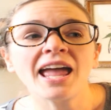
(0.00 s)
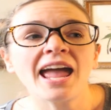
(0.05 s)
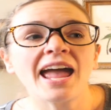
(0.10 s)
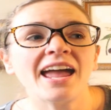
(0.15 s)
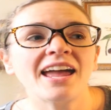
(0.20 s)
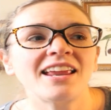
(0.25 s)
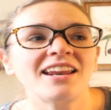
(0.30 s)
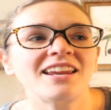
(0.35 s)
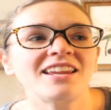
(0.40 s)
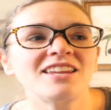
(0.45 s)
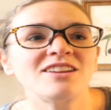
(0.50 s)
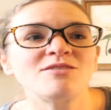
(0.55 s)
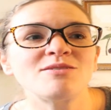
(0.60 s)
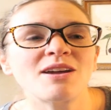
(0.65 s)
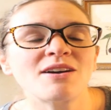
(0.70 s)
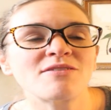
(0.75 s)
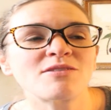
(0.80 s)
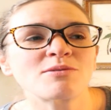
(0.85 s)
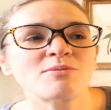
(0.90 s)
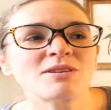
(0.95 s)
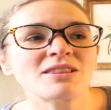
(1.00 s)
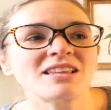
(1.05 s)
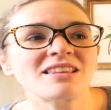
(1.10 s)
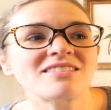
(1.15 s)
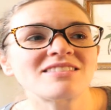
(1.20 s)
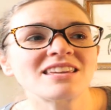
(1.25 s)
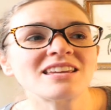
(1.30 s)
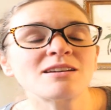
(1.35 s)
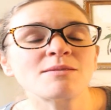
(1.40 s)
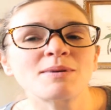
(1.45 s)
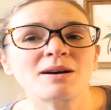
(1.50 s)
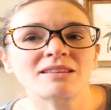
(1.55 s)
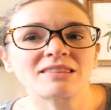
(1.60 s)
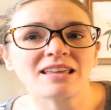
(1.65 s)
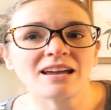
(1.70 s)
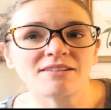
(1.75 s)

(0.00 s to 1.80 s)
And you never really think about